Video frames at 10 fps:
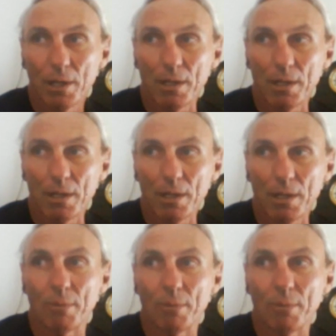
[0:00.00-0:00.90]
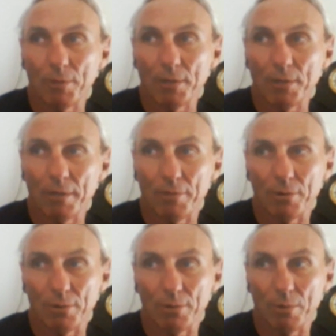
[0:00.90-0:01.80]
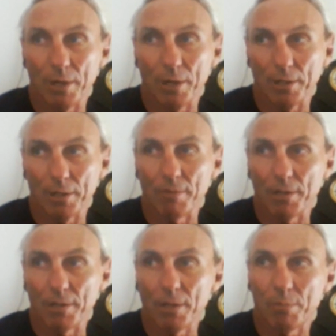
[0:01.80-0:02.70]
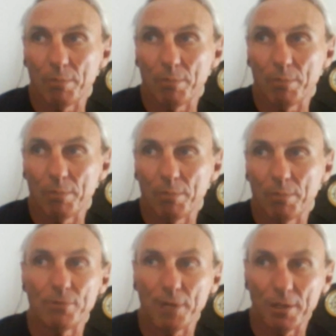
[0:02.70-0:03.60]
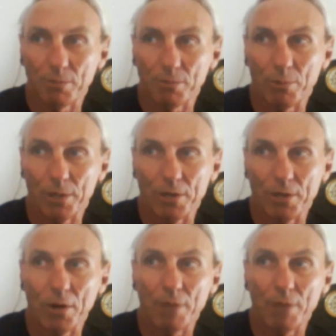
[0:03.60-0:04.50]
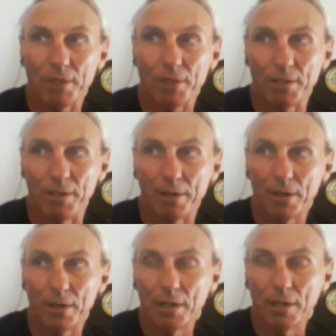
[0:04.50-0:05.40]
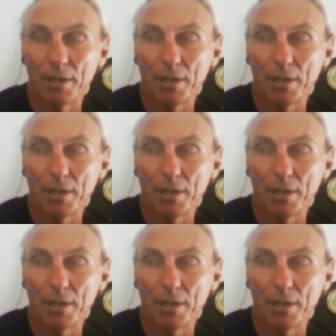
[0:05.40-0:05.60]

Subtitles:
he's probably never going to want to leave it. He'll probably drink his morning coffee in there.